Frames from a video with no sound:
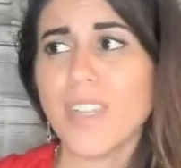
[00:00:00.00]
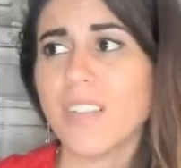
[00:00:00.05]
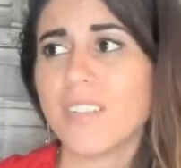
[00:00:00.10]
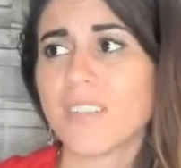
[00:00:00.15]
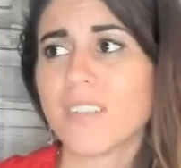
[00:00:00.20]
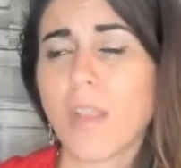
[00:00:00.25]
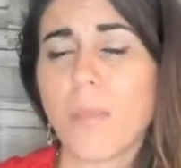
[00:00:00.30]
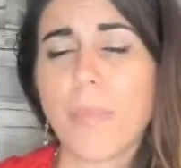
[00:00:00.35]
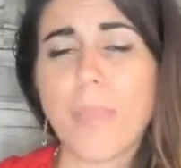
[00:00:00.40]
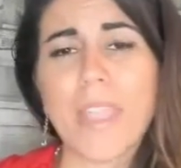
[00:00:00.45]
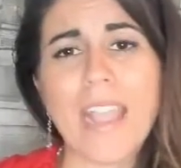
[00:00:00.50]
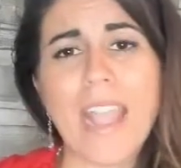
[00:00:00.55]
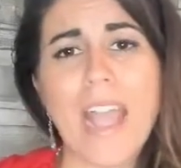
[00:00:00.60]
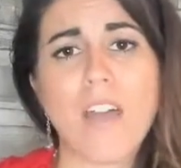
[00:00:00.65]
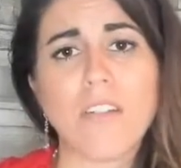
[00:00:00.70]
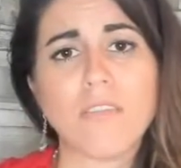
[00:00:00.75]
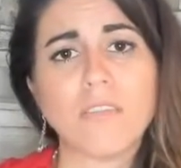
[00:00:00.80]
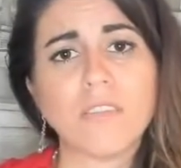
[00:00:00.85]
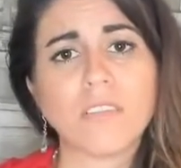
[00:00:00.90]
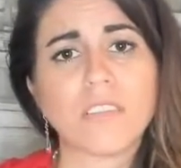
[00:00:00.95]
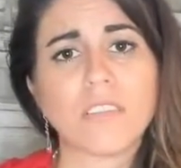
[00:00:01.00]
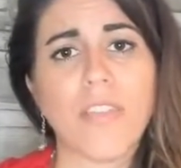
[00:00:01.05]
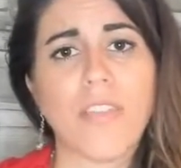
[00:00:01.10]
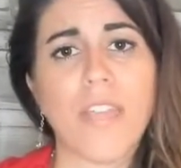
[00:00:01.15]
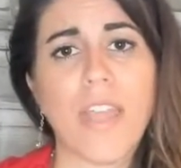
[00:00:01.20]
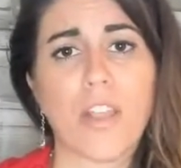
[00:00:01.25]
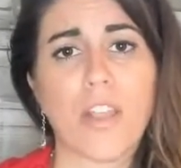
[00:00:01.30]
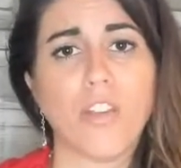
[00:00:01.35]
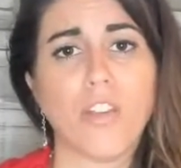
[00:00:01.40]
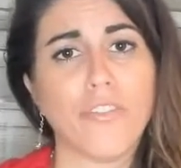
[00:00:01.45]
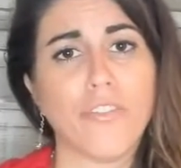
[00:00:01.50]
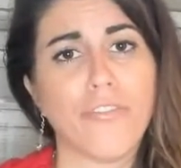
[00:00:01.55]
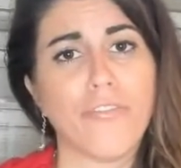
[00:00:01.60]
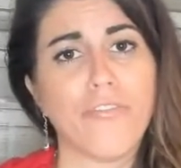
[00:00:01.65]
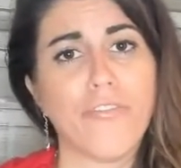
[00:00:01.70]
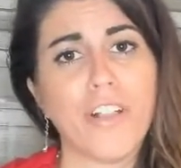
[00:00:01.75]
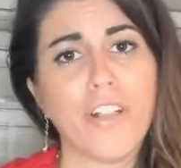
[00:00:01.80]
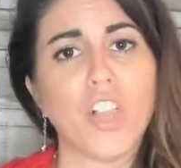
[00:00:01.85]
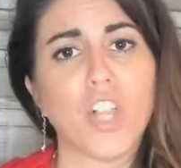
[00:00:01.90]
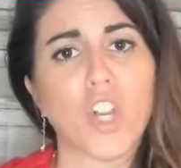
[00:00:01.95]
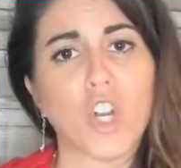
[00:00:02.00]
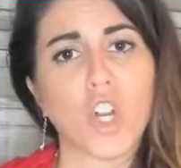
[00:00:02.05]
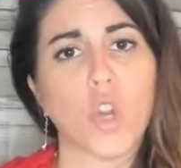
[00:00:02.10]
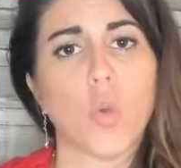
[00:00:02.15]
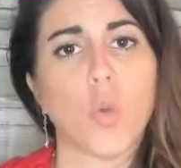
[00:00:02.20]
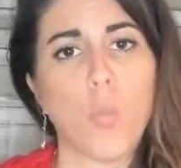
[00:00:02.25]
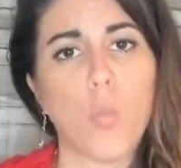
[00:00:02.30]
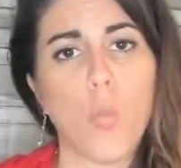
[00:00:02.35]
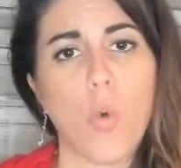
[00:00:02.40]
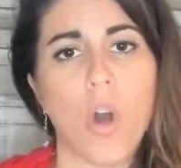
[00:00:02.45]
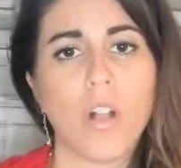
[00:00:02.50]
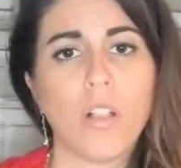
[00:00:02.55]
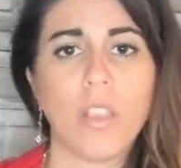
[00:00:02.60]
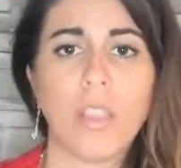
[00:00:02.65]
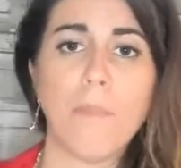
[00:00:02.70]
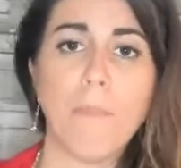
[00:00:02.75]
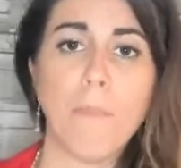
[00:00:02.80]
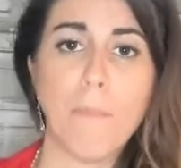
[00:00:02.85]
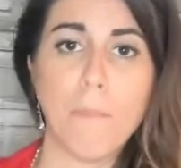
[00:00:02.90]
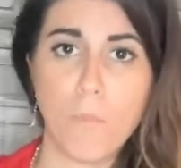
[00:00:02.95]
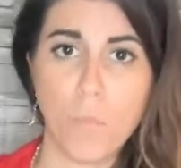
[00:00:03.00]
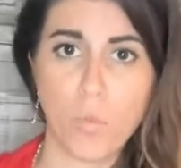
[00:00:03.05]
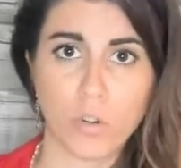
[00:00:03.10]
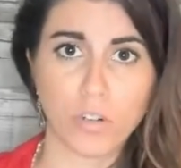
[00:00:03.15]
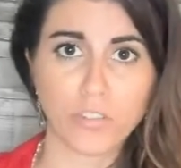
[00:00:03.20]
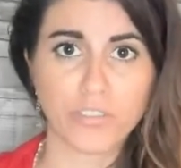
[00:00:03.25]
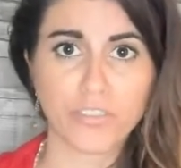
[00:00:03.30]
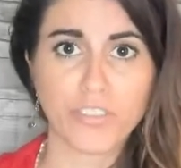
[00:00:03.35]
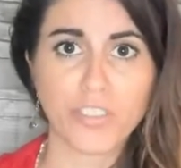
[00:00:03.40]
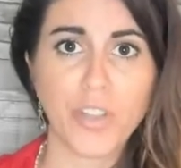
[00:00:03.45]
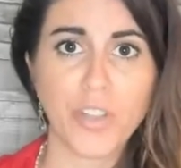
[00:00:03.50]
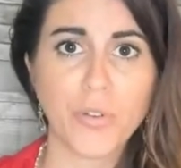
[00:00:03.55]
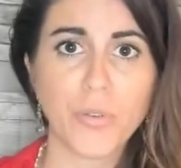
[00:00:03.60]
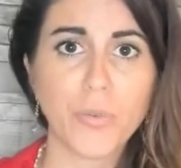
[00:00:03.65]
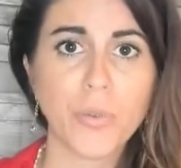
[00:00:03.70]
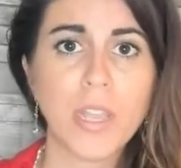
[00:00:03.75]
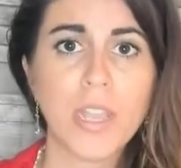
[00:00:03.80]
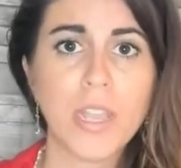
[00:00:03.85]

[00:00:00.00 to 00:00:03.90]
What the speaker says: something else that could fill her wallet more so,